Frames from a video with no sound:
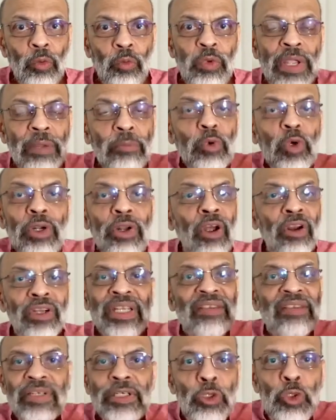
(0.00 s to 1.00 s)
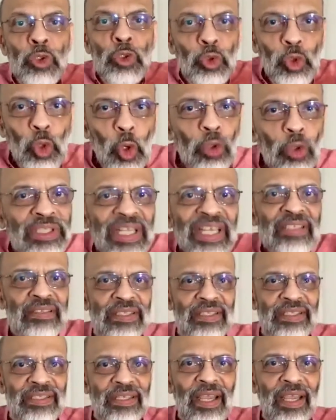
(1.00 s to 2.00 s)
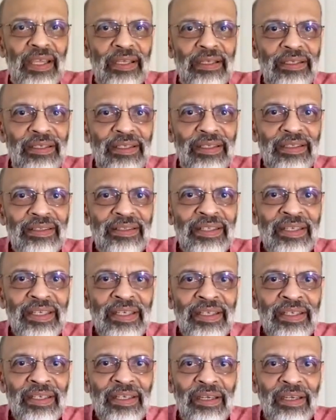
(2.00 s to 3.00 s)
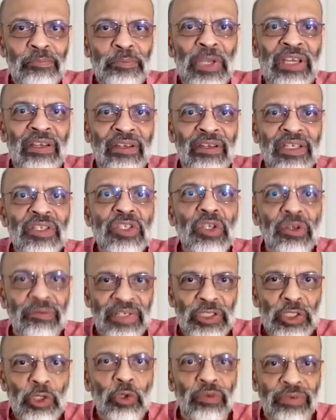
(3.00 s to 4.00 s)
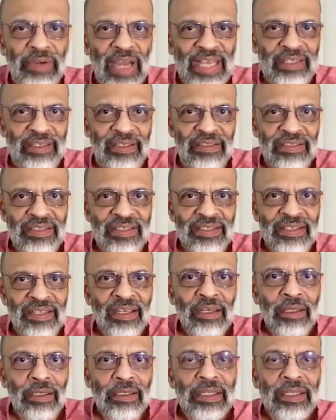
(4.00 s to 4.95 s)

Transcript: we would not even notice the appearance of a new virus.